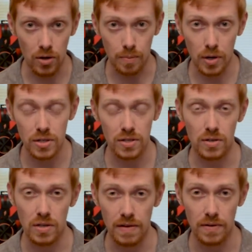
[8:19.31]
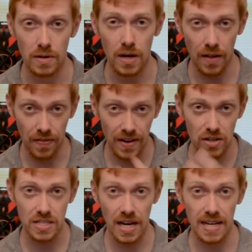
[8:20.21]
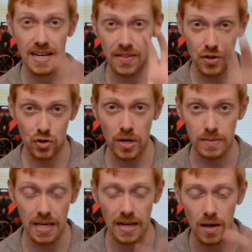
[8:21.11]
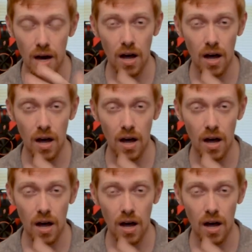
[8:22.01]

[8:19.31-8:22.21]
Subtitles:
on a personal level on their side, not the stream side,